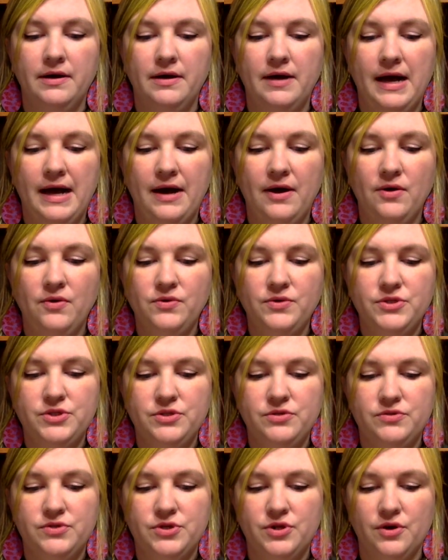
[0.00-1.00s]
how
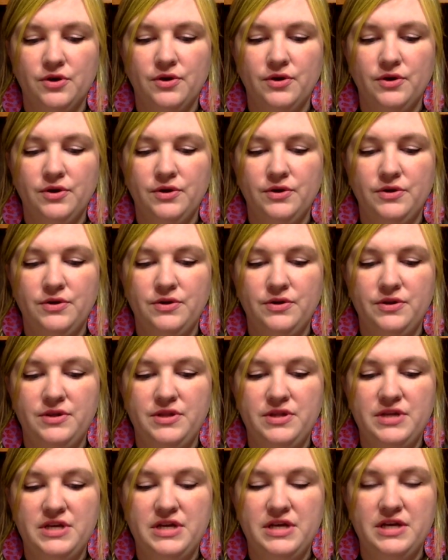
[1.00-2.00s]
to turn
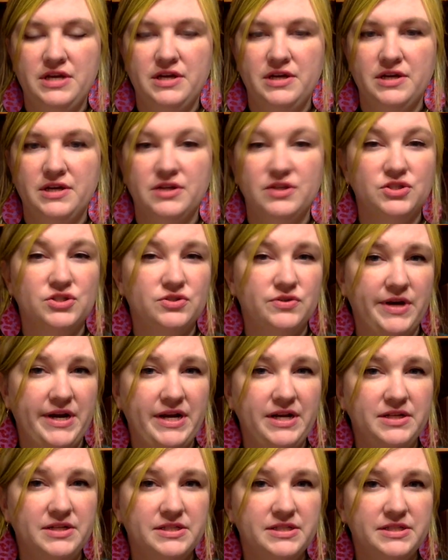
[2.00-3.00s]
the
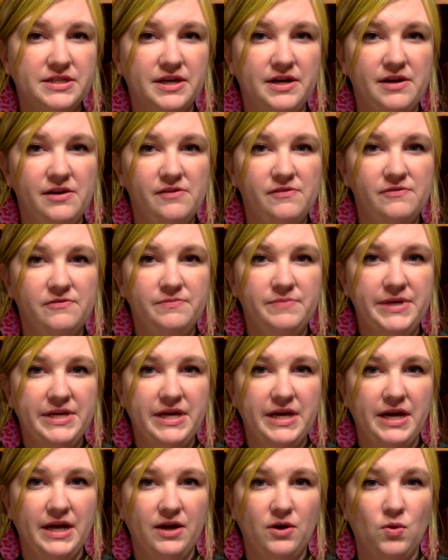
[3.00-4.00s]
constraints of
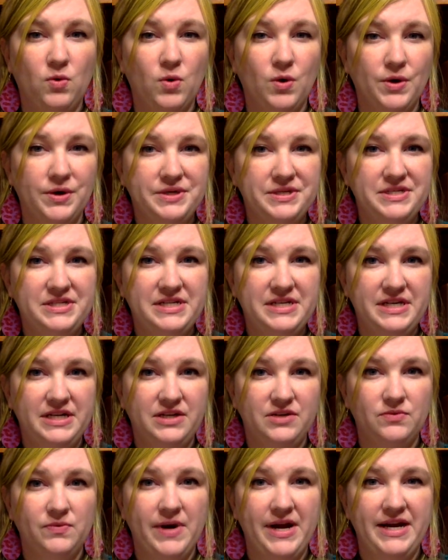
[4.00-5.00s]
being
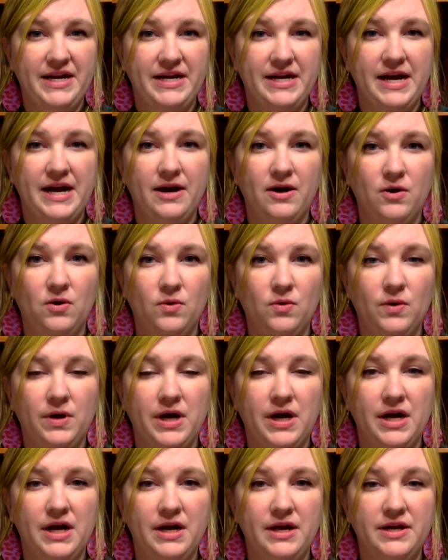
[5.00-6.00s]
quarantined right now
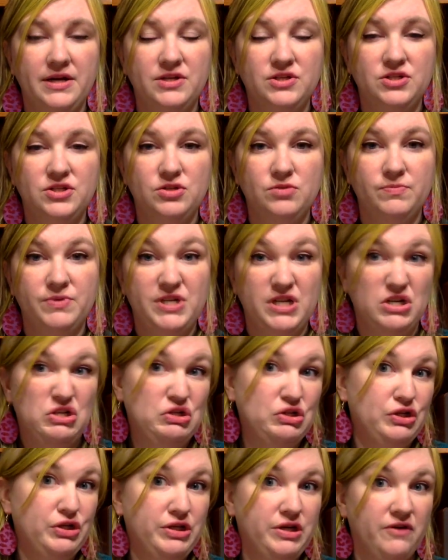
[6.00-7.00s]
into
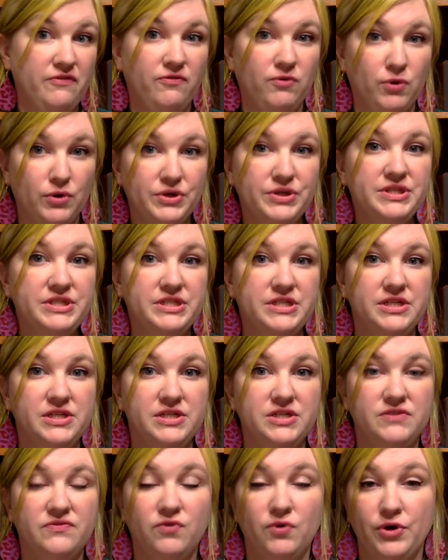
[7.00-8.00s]
potentially
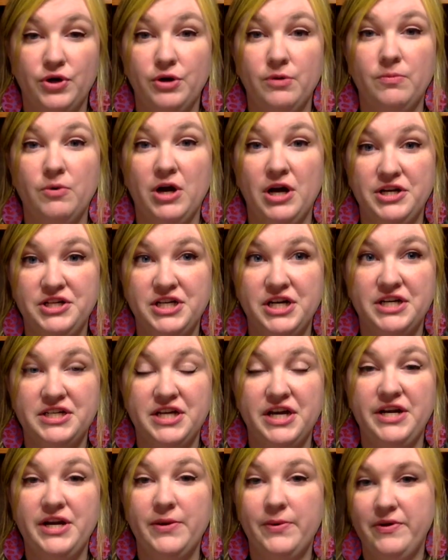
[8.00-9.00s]
affordances for your project.
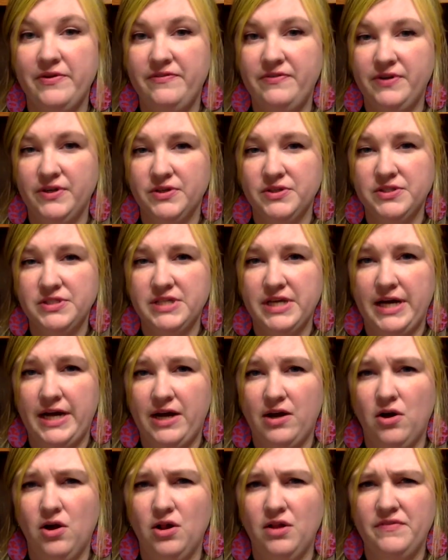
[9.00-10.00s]
I know it feels like
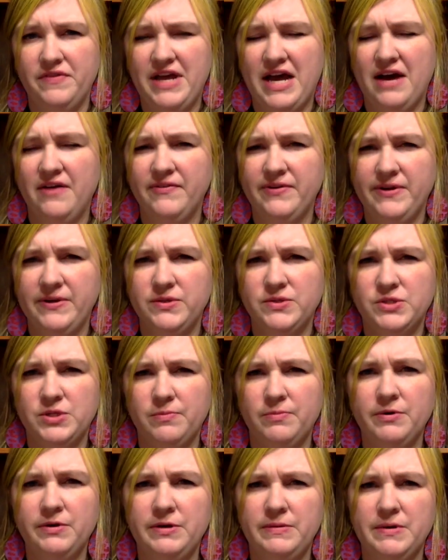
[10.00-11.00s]
all of the avenues are
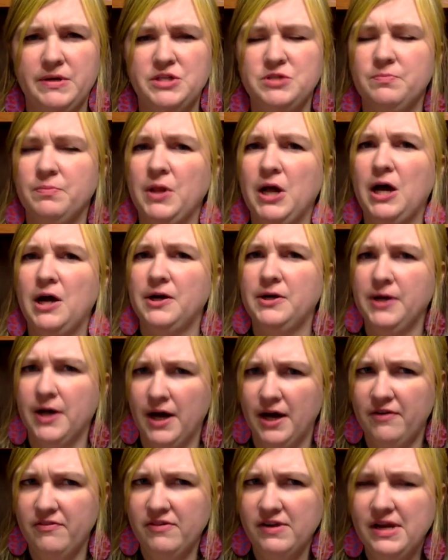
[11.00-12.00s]
pretty much blocked
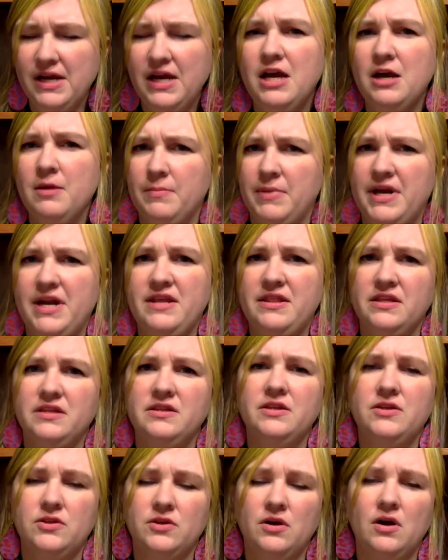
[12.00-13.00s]
off, but I think
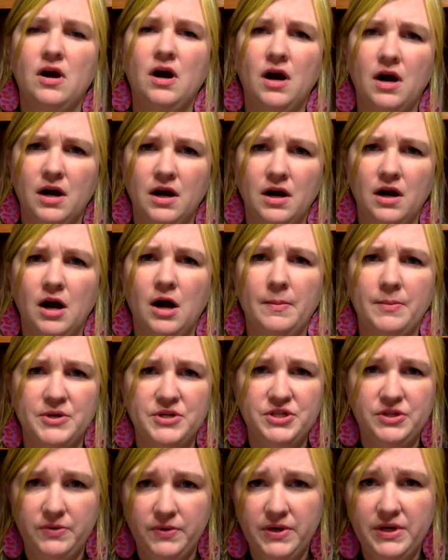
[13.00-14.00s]
that there are
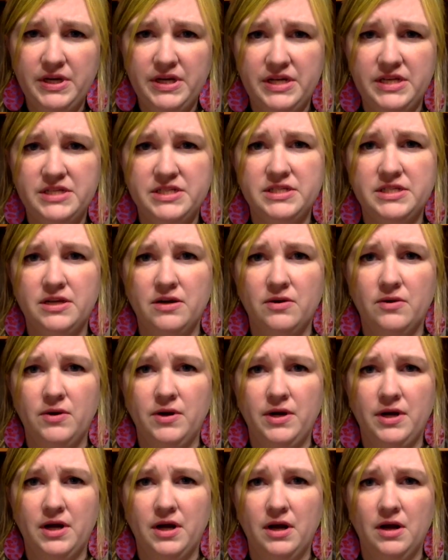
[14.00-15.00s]
opportunities that are going
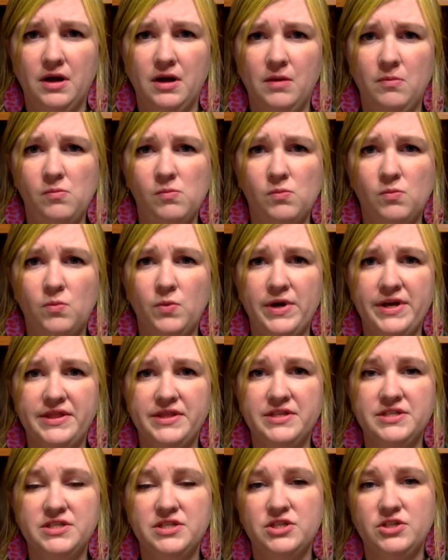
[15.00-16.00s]
to come with
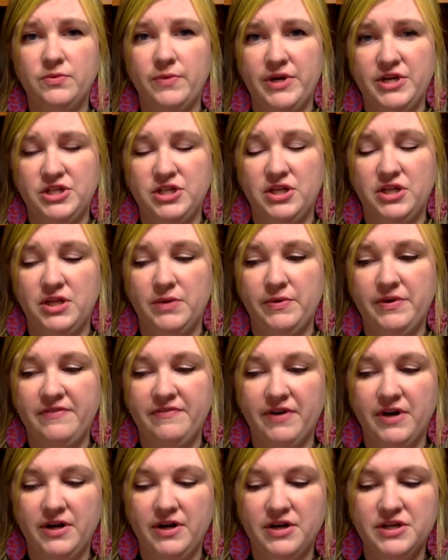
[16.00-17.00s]
the situation that we
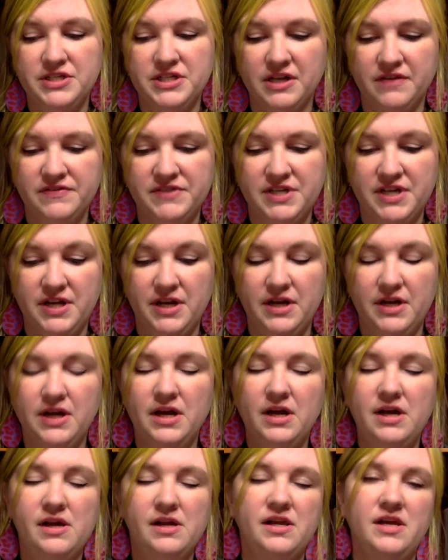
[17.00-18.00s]
find ourselves in
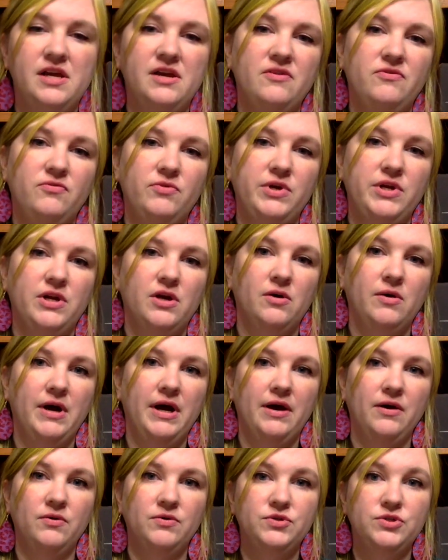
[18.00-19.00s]
if we know
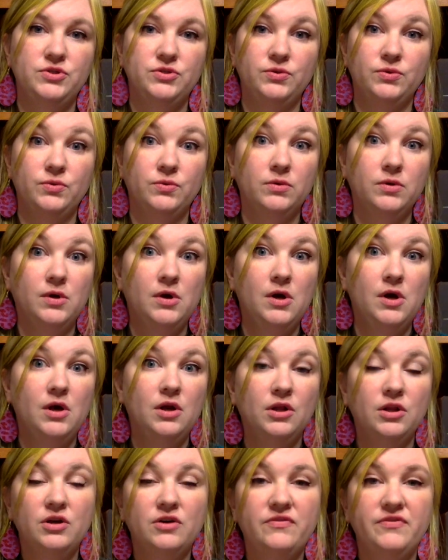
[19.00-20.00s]
how to
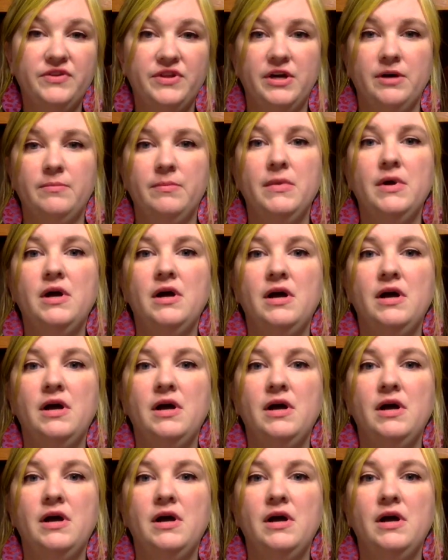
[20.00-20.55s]
look for them.